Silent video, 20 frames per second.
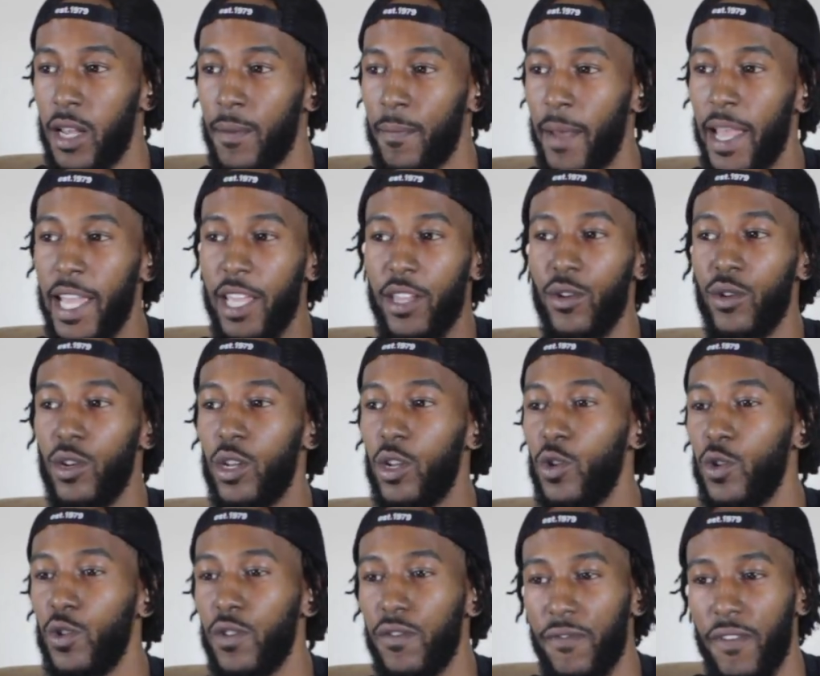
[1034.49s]
make you
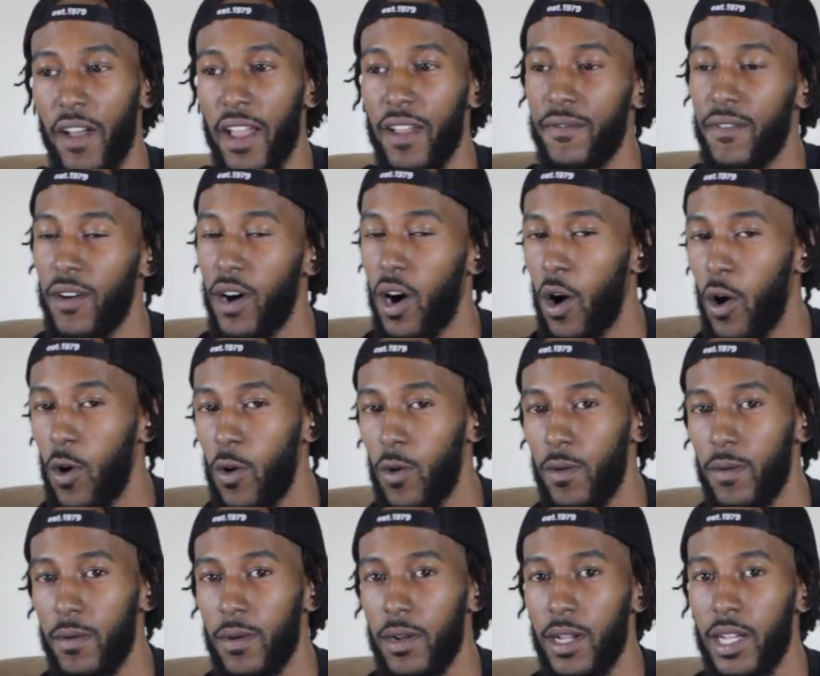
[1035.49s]
lose faith or
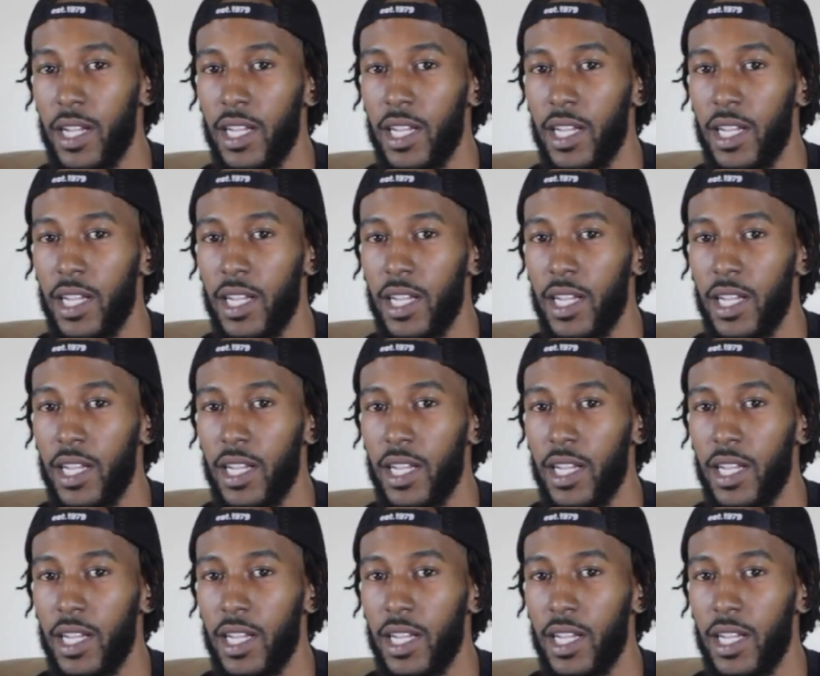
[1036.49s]
hope.